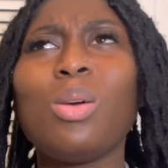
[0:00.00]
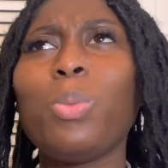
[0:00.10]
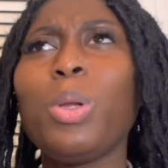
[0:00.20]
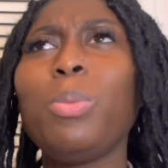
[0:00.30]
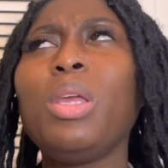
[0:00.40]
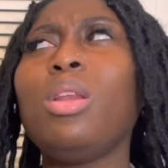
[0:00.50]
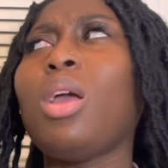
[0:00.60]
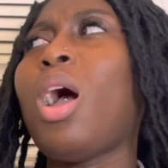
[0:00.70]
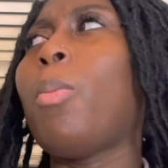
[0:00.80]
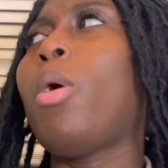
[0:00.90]
What do you
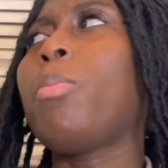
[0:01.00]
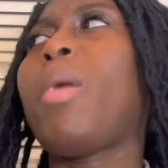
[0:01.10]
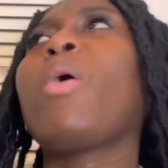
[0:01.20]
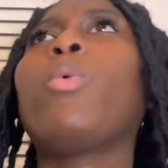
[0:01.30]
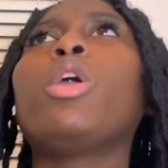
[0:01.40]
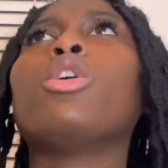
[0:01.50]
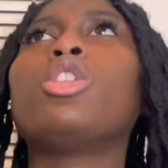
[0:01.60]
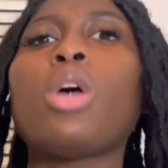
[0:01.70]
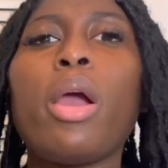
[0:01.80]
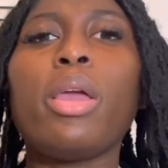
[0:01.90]
mean I'm on my way? You're
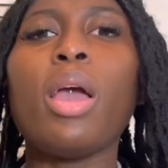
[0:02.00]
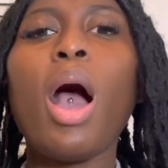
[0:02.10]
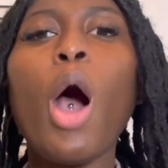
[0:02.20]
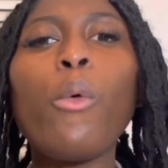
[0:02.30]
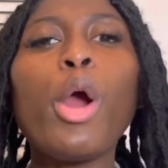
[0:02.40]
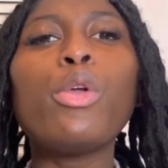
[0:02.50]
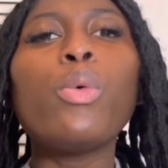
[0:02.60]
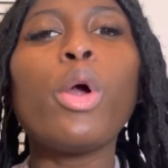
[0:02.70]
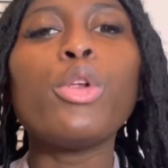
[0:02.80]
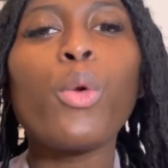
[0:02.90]
sorry. How are
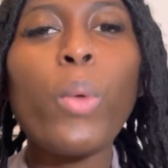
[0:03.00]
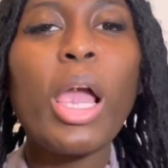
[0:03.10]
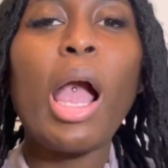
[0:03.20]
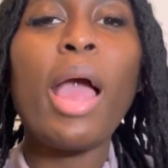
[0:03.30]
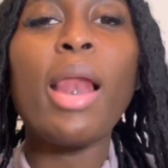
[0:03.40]
you on your way?